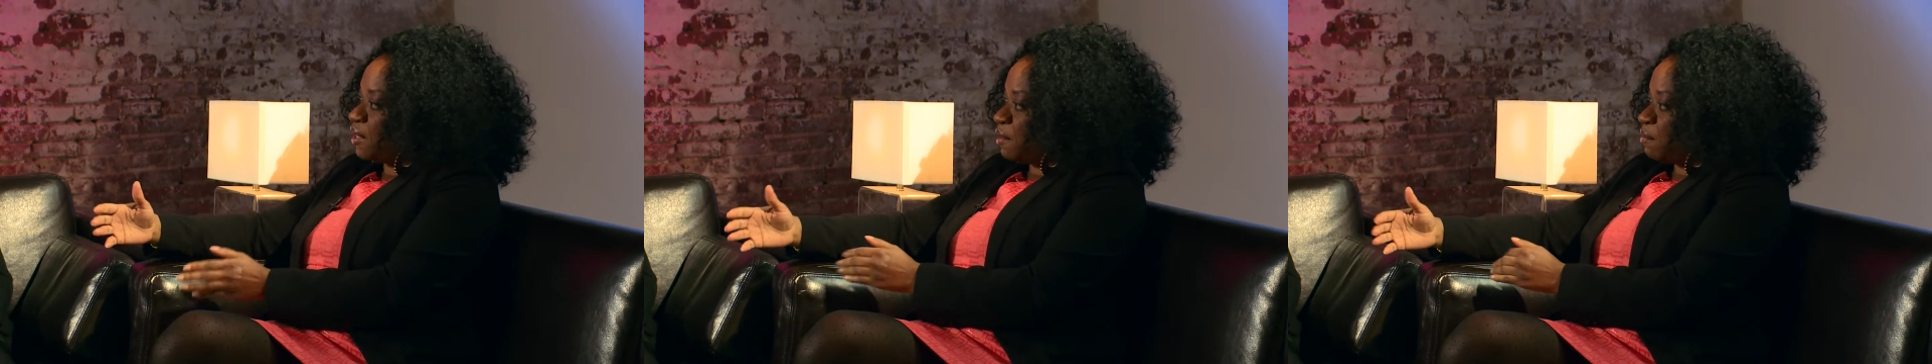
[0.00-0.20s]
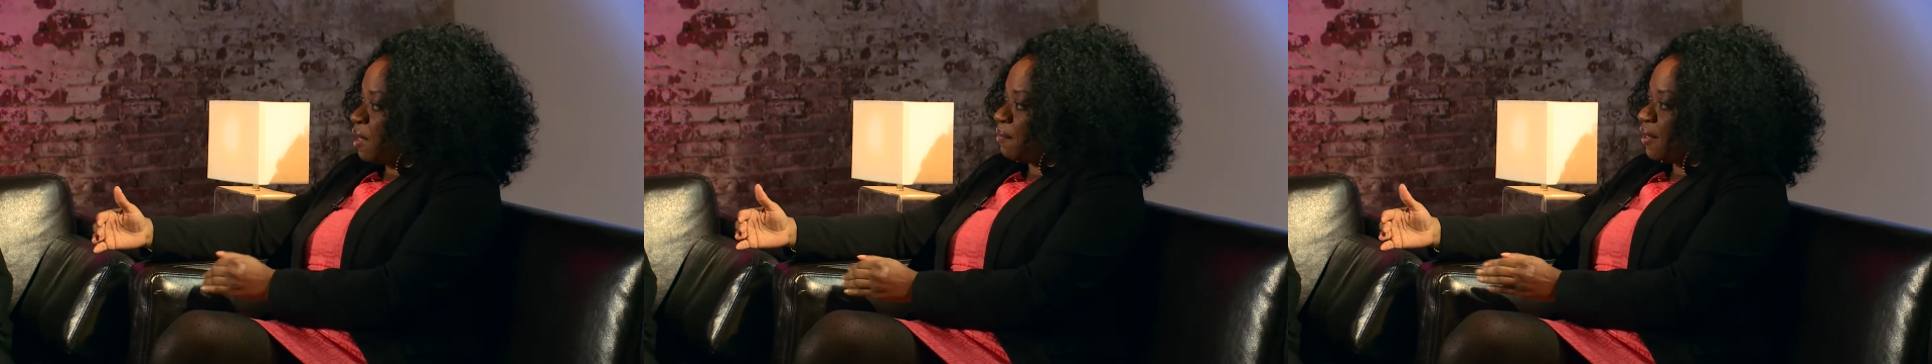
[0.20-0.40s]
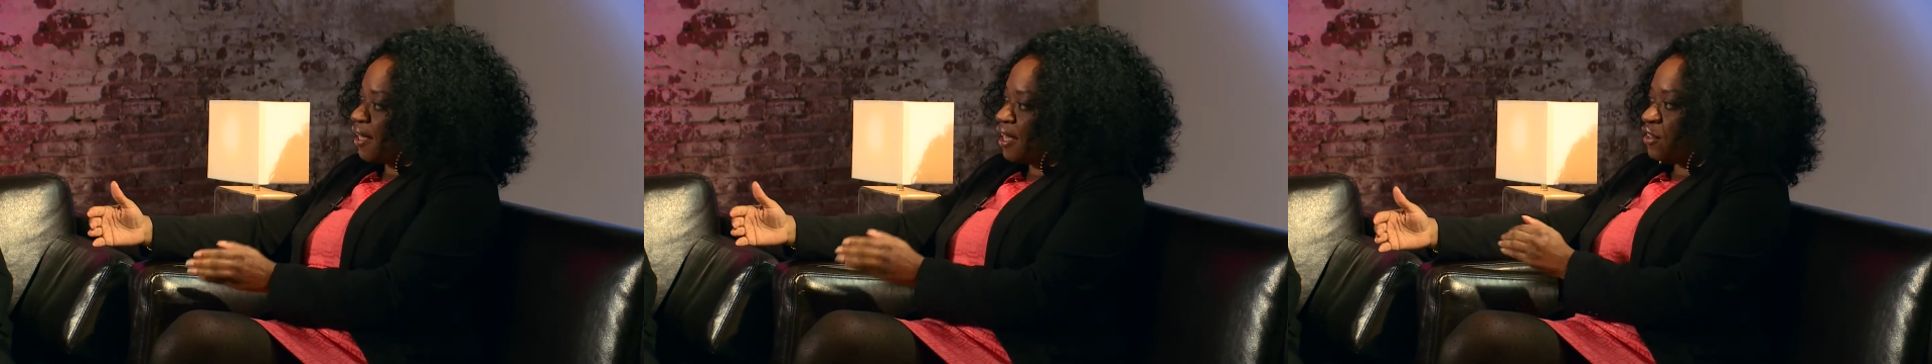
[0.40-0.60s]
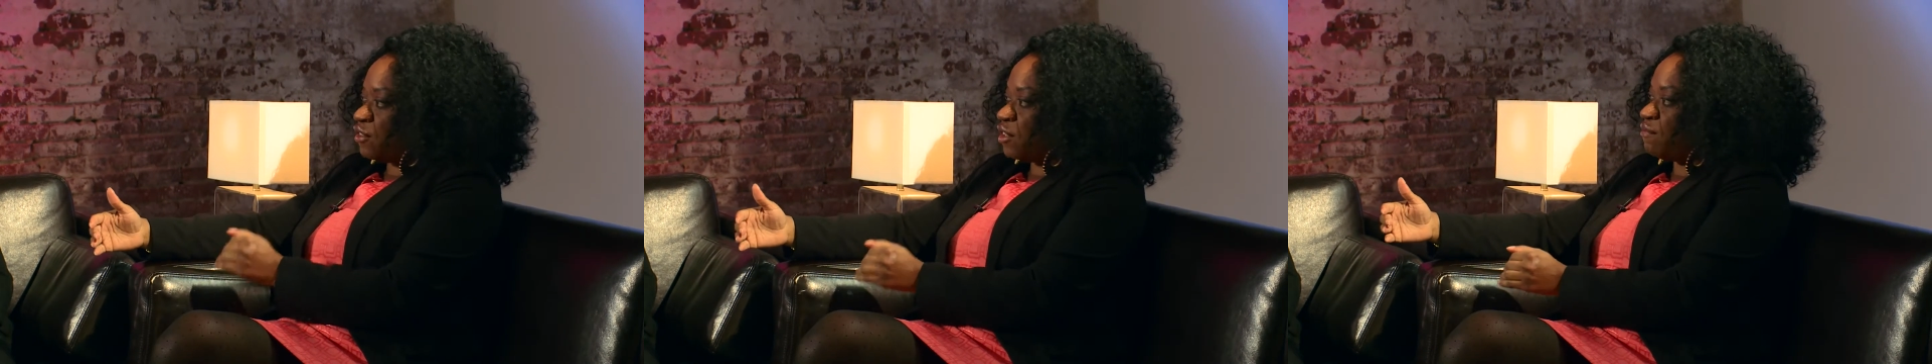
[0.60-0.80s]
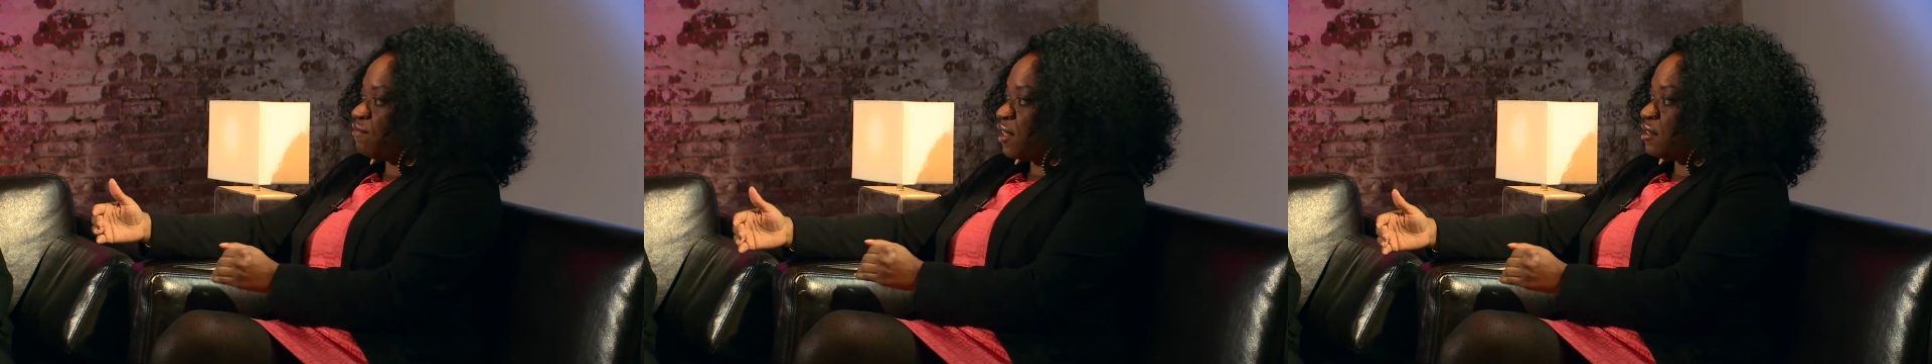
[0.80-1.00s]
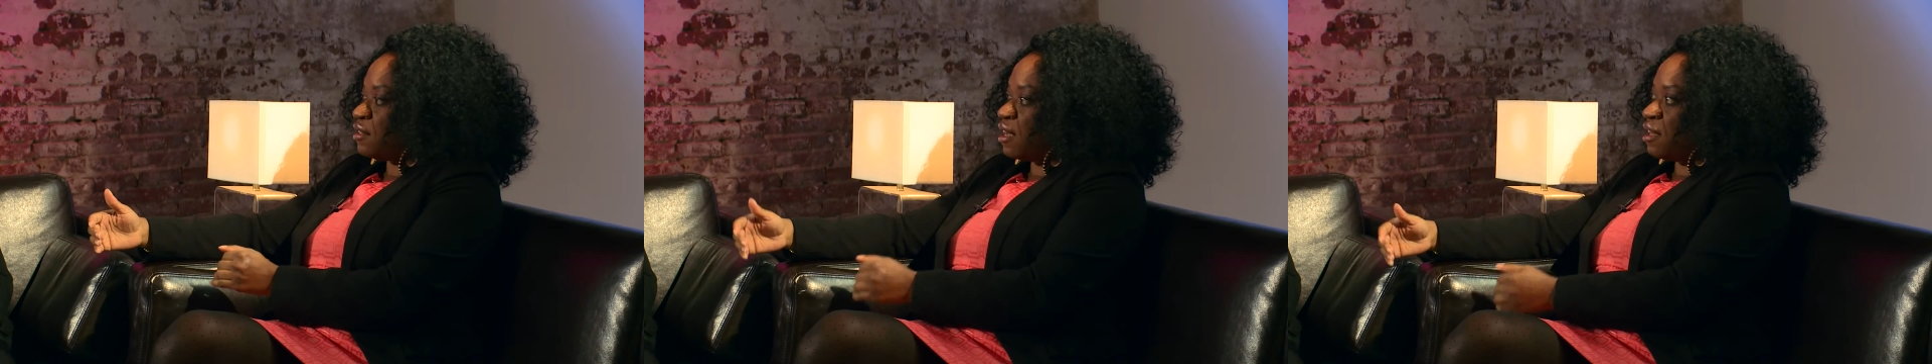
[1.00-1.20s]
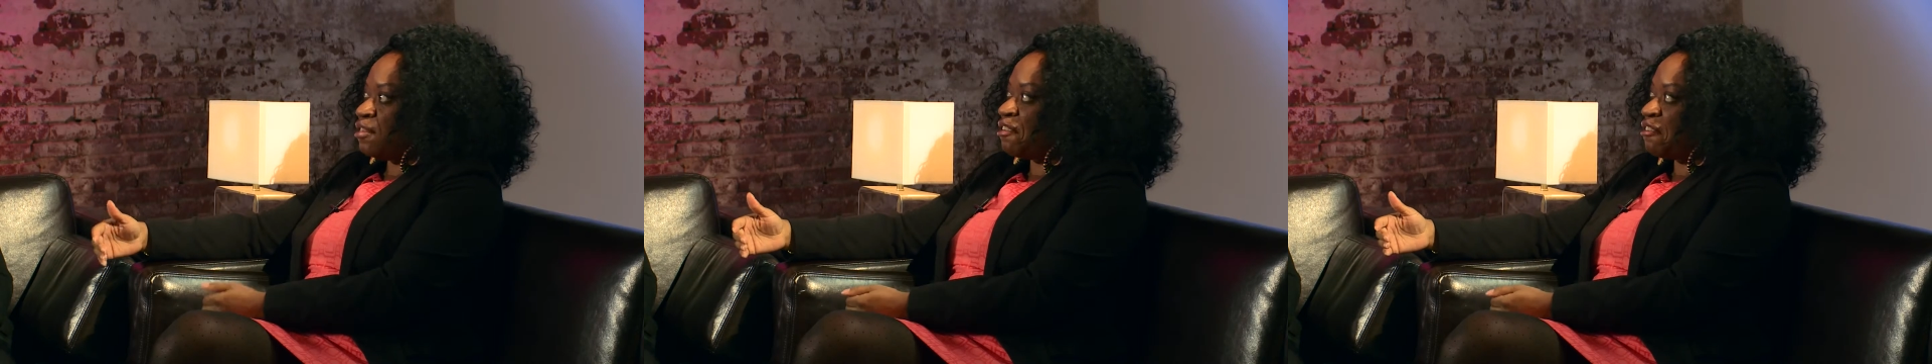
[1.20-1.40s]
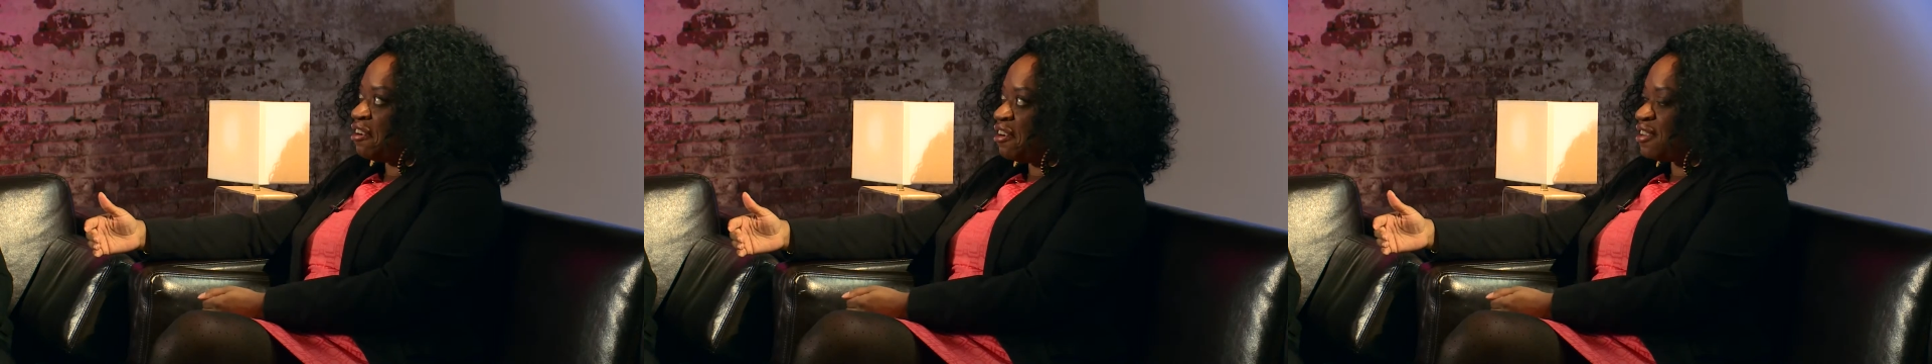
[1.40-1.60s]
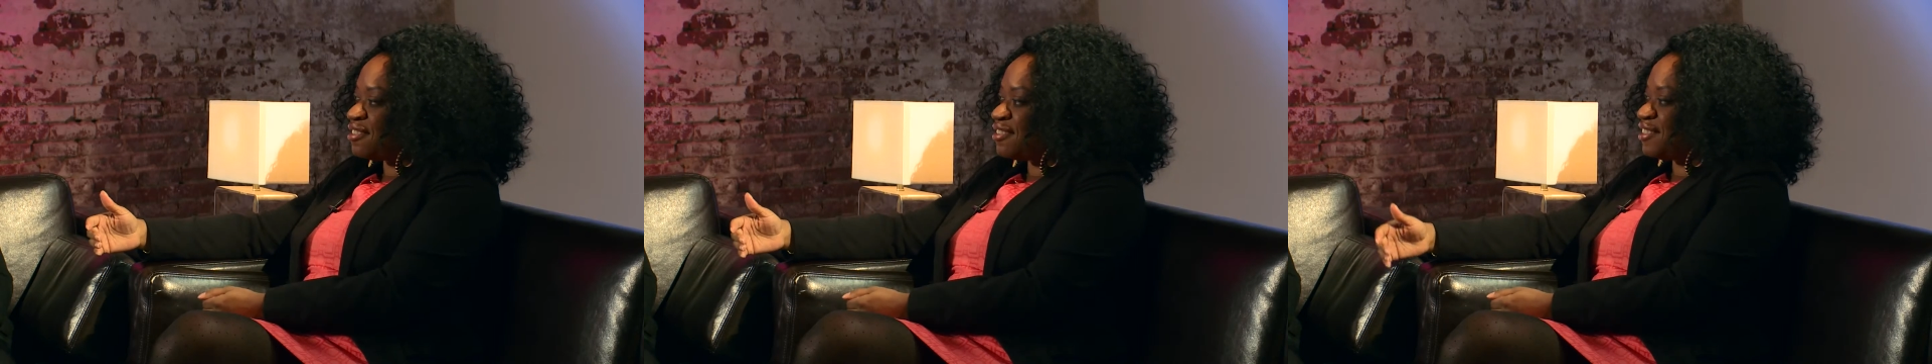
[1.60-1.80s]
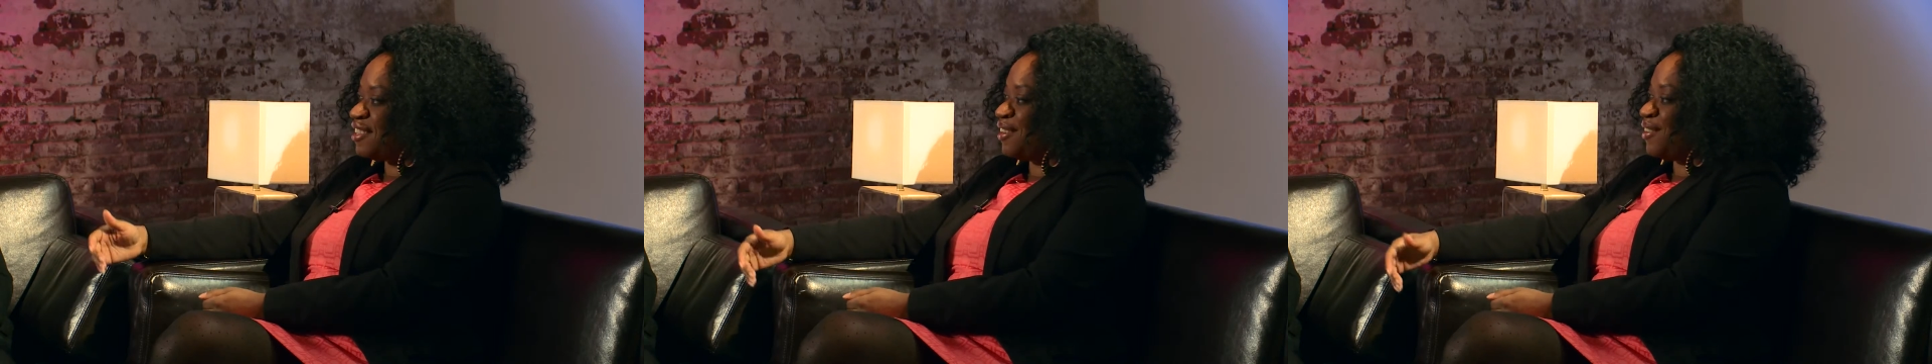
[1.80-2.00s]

publication event side there is.